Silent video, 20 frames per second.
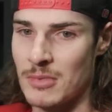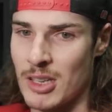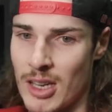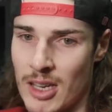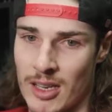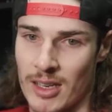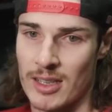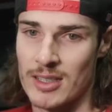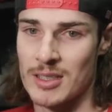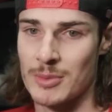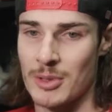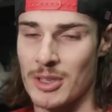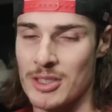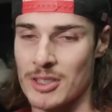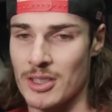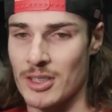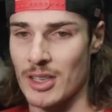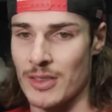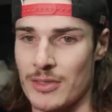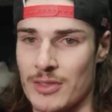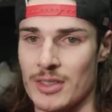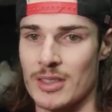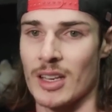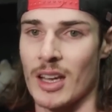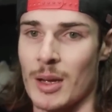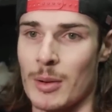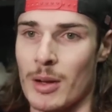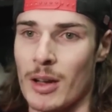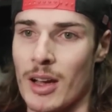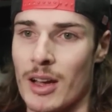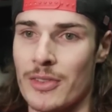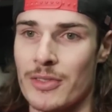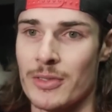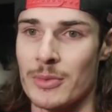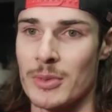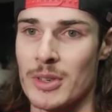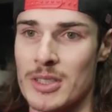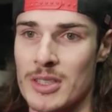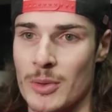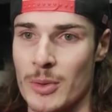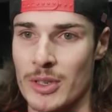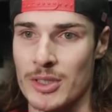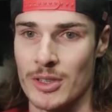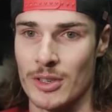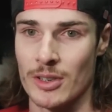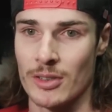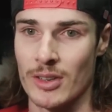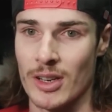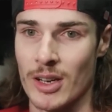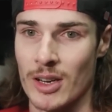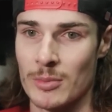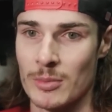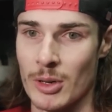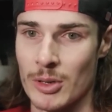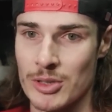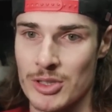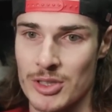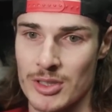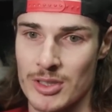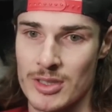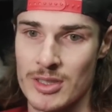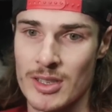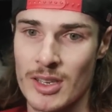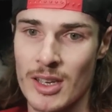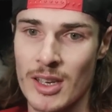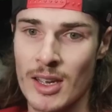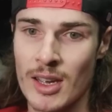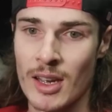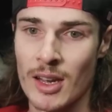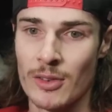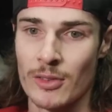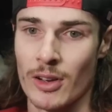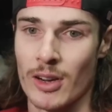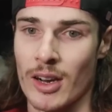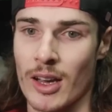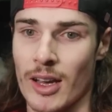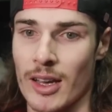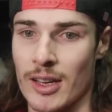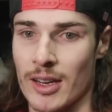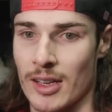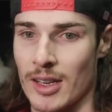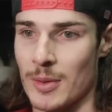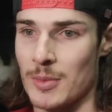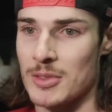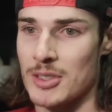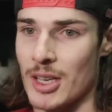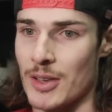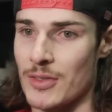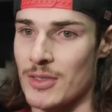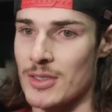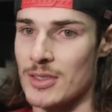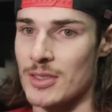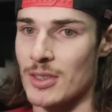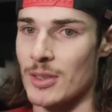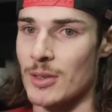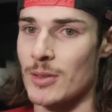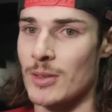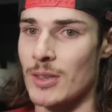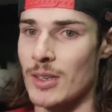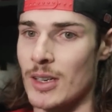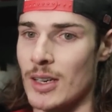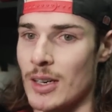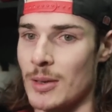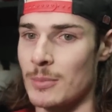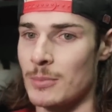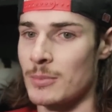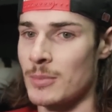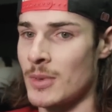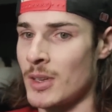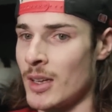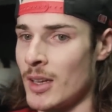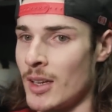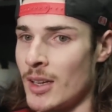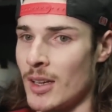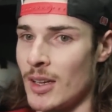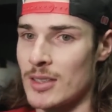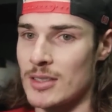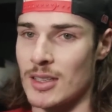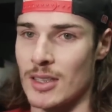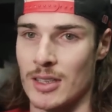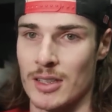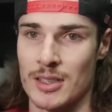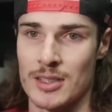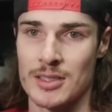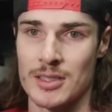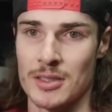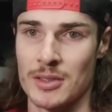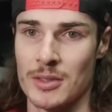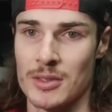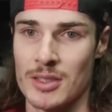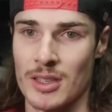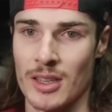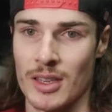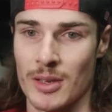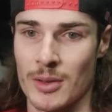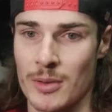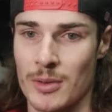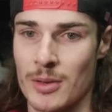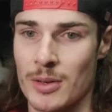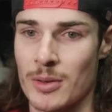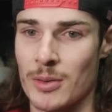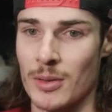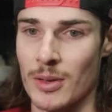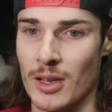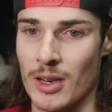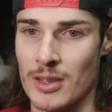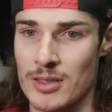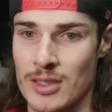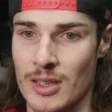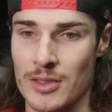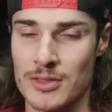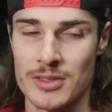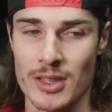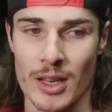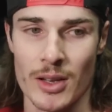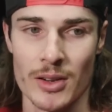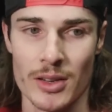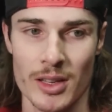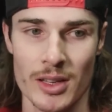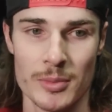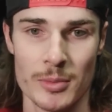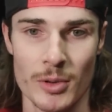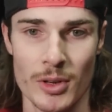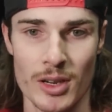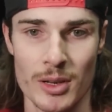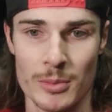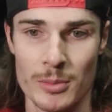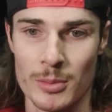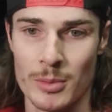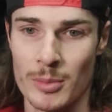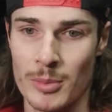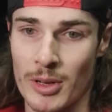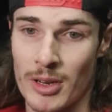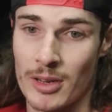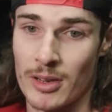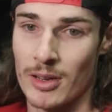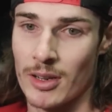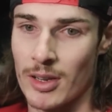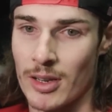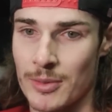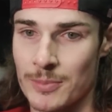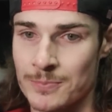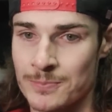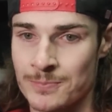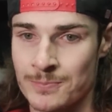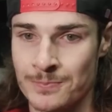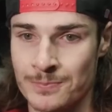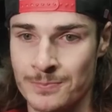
Yeah, I guess. I mean, it's good to have the time off. I mean, it's a quick turnaround. Emotions run high in game seven, so it's not an excuse. I think we let ourselves down in game one, and we'll be better tonight.